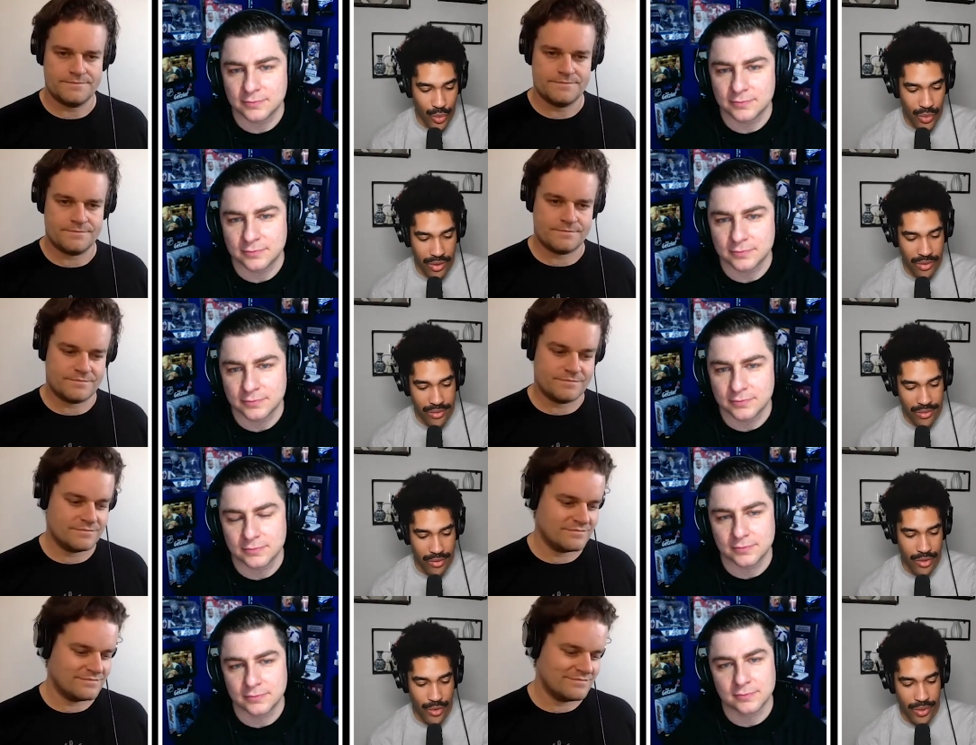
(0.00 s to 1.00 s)
Speaker 1: on
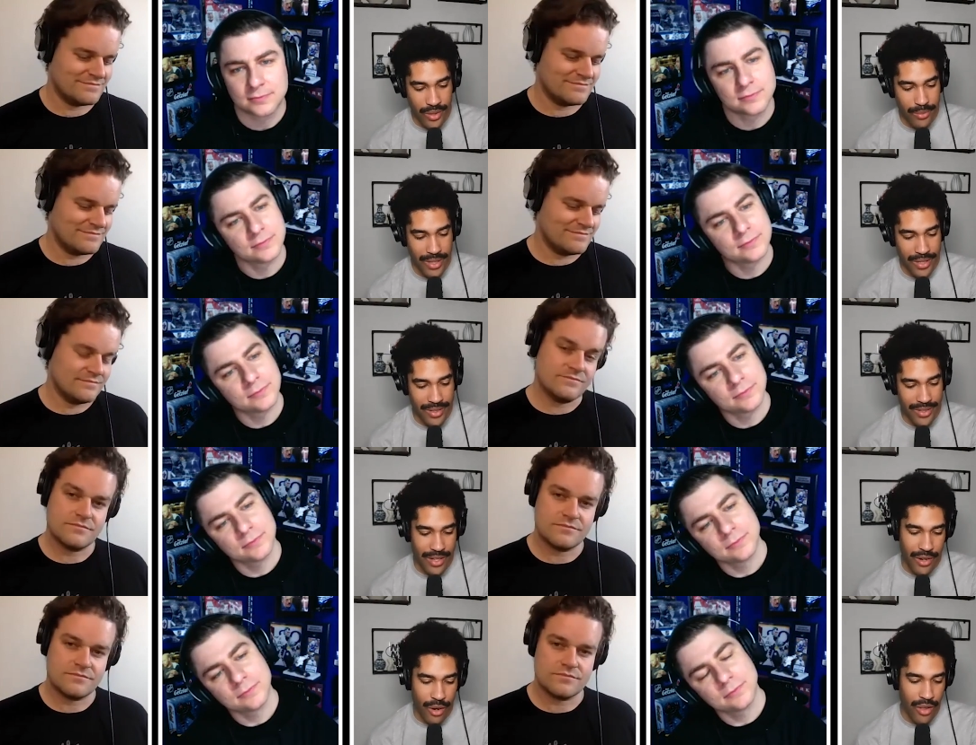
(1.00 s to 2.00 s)
Twitter. He tweeted me
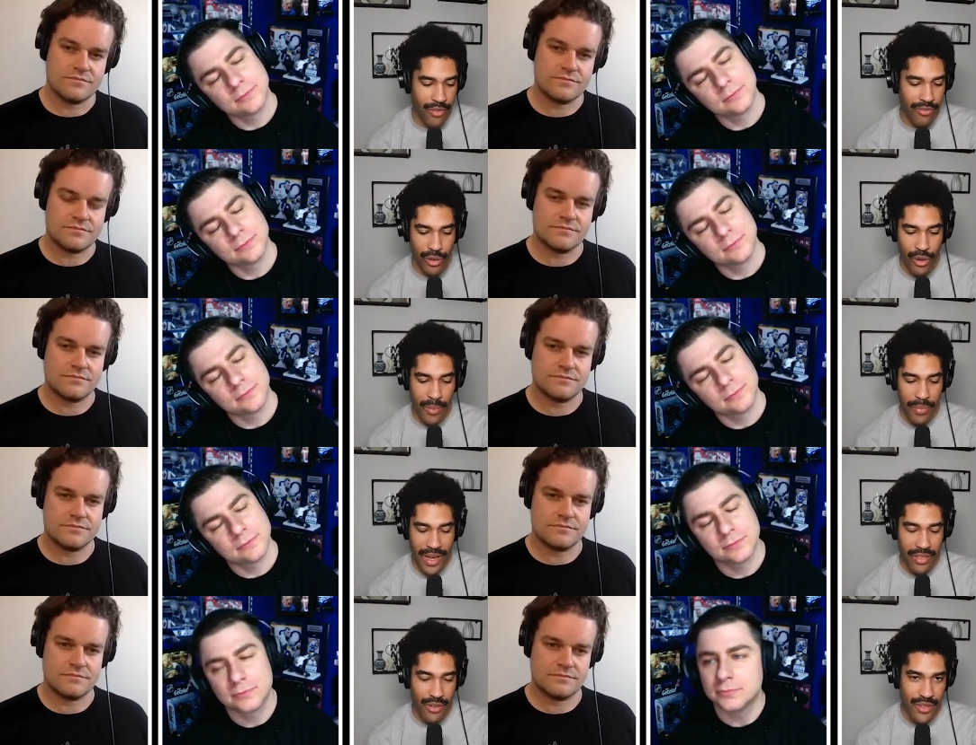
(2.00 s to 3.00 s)
and said, Are the Florida
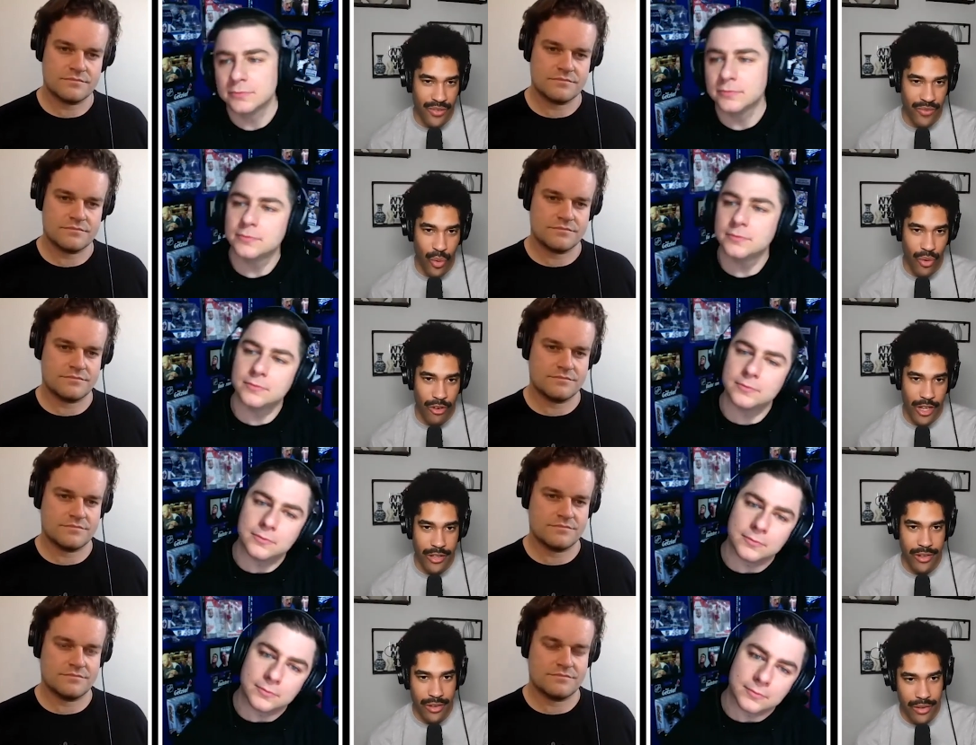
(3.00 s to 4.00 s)
Panthers for
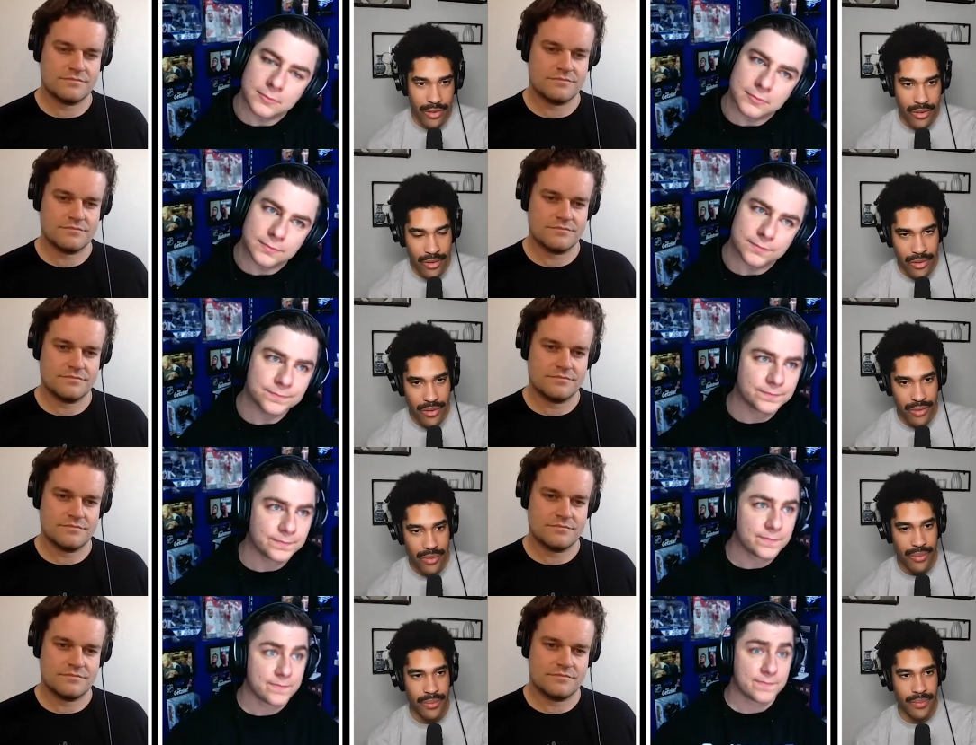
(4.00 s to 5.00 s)
real?
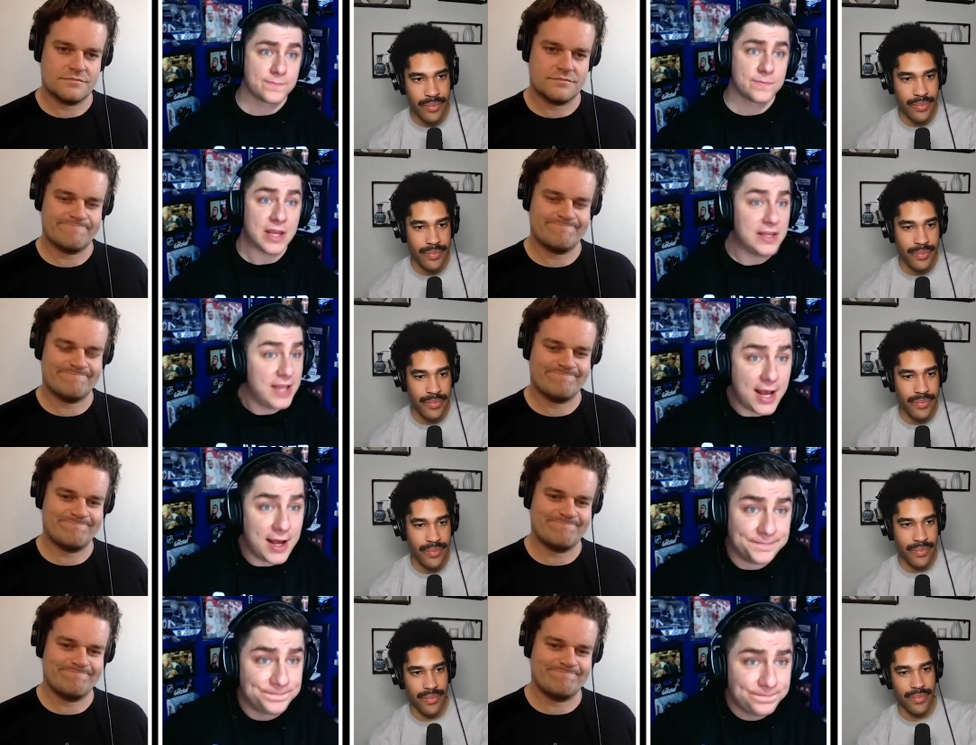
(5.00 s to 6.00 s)

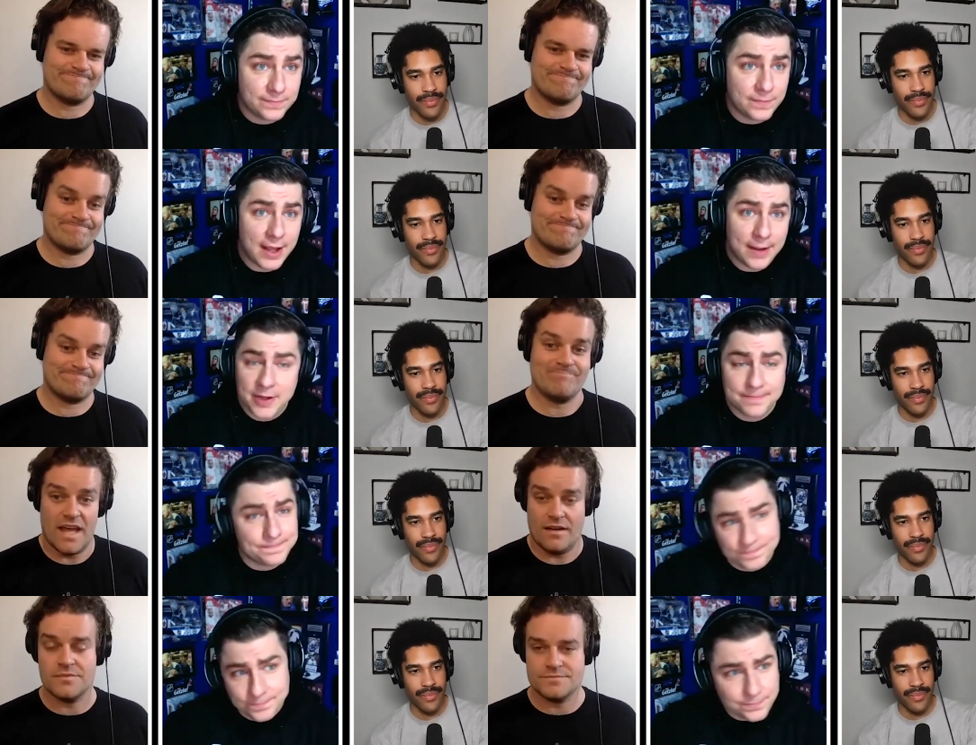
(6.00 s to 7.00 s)
Speaker 2: Yeah. I
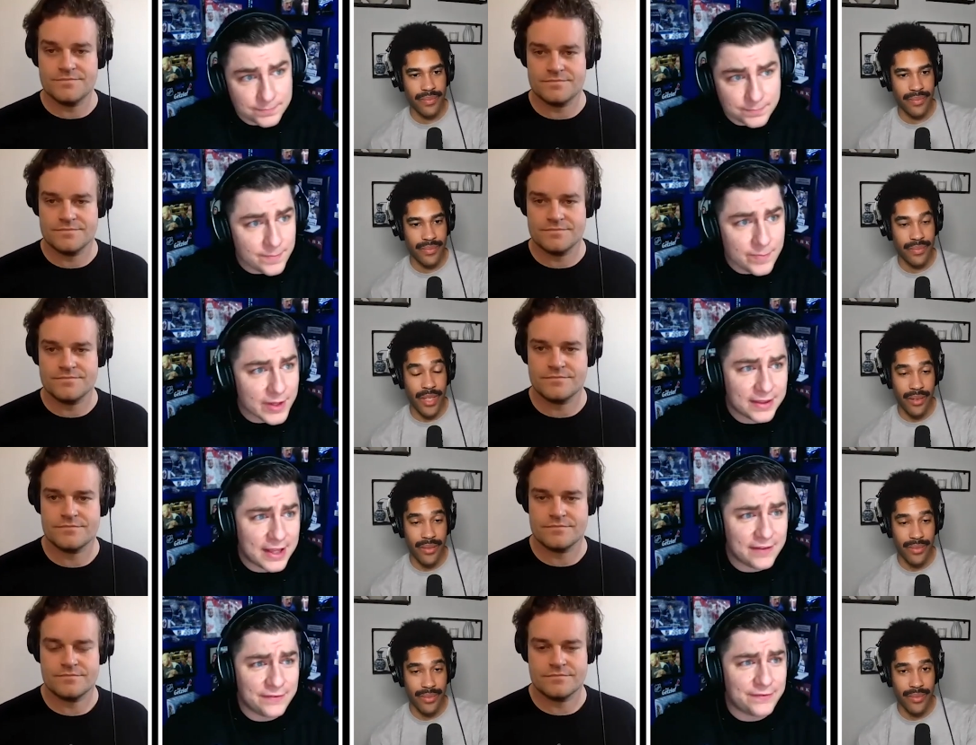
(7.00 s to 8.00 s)
mean, yeah.
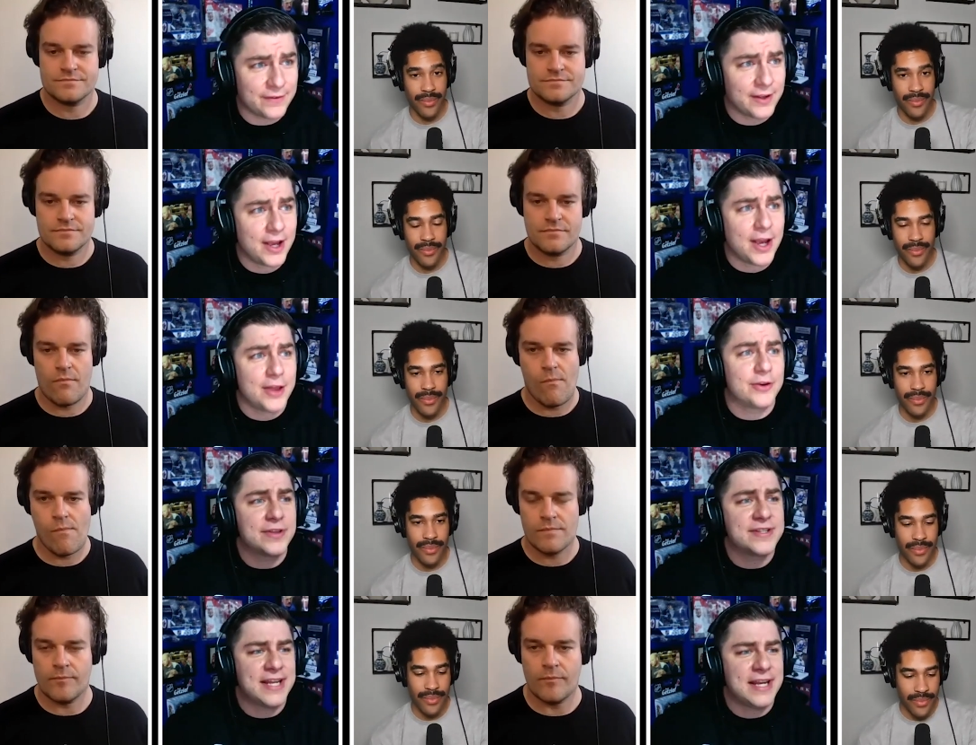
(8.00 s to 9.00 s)
Yeah. They've
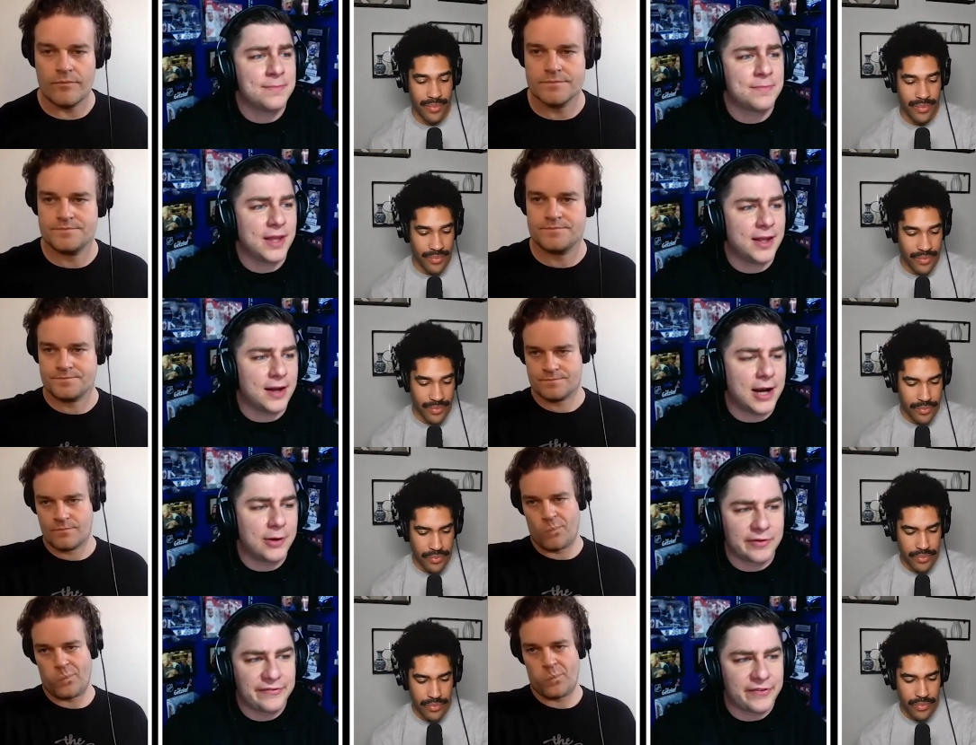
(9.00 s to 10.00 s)
they're the team that
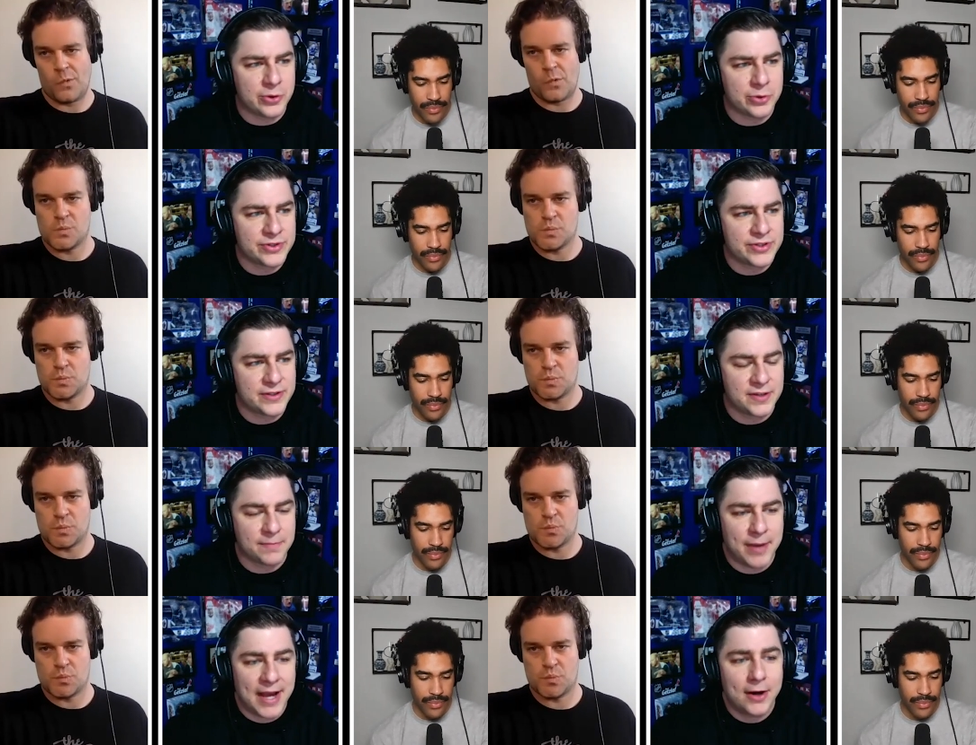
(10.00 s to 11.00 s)
I
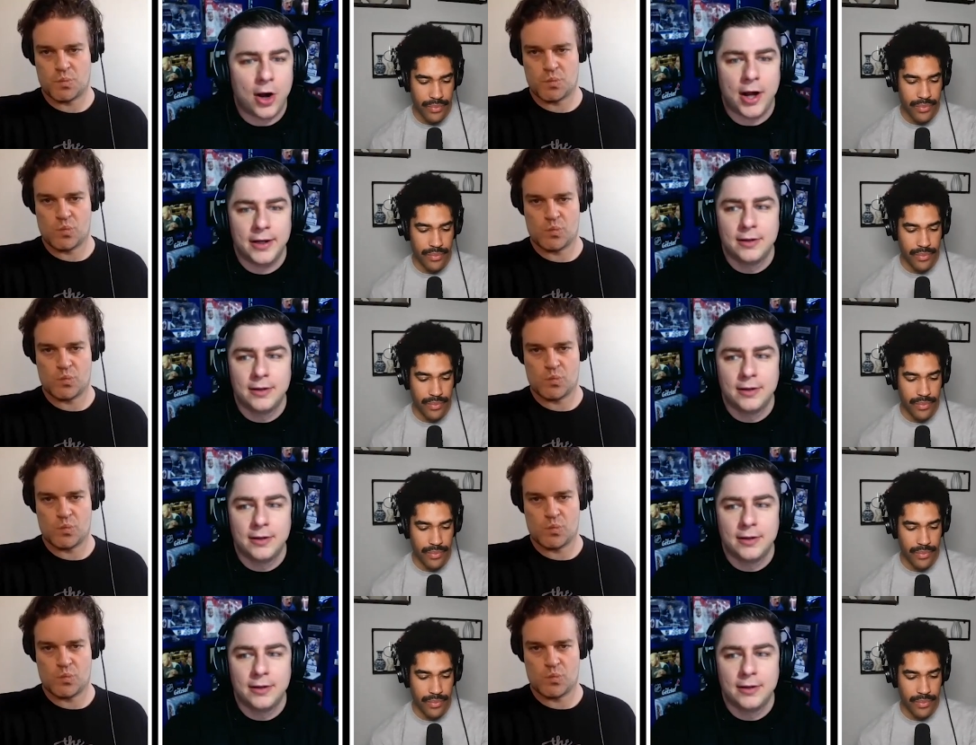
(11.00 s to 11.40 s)
refused to bet